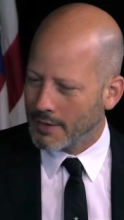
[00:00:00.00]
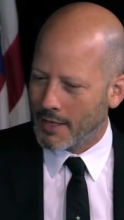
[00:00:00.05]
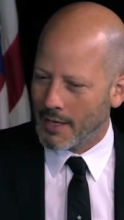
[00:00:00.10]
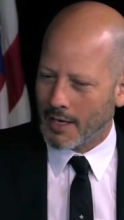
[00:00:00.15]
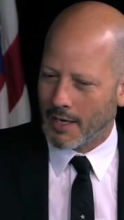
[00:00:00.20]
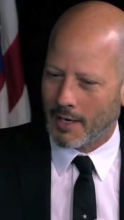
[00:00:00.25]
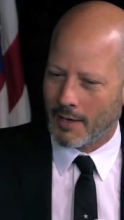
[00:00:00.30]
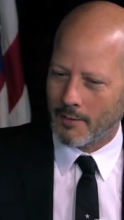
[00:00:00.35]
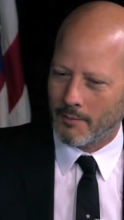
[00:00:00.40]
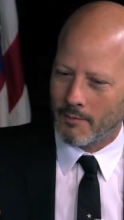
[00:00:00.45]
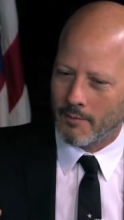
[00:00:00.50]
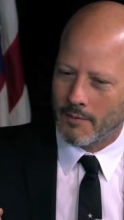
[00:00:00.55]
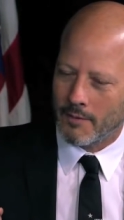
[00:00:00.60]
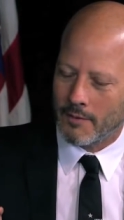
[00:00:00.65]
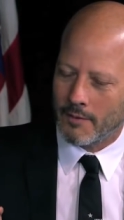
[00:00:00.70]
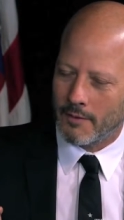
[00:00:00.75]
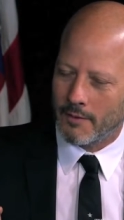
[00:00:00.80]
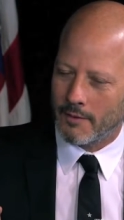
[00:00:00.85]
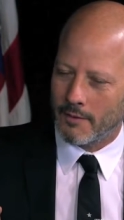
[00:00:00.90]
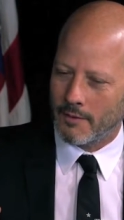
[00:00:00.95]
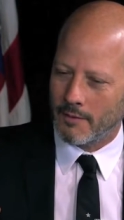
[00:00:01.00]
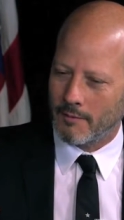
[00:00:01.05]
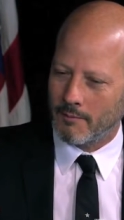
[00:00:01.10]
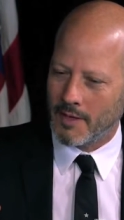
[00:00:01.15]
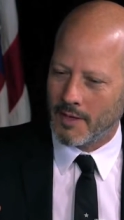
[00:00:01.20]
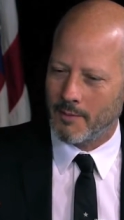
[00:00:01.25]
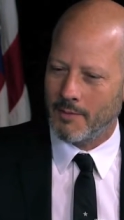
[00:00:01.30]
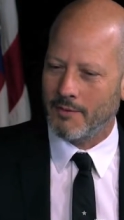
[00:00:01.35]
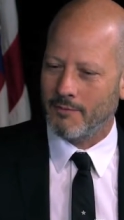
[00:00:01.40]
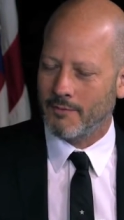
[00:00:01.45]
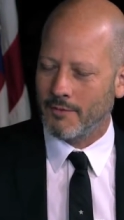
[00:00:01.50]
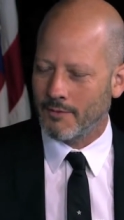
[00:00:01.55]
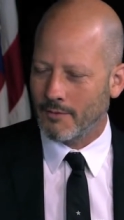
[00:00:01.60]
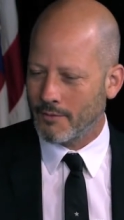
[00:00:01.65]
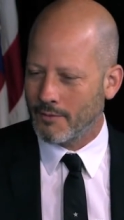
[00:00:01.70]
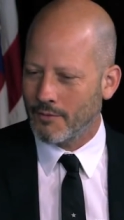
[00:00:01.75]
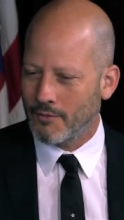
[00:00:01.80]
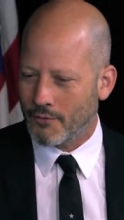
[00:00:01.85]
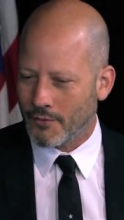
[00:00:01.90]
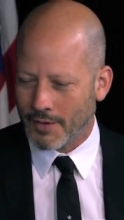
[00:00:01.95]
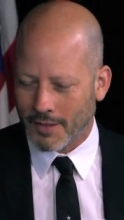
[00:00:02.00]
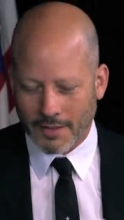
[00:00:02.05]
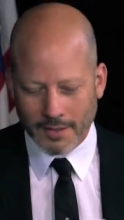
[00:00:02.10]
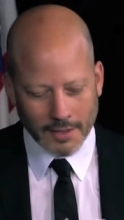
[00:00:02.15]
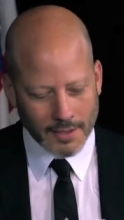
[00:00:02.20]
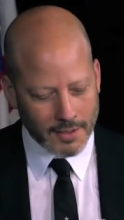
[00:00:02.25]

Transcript: um, maybe even three.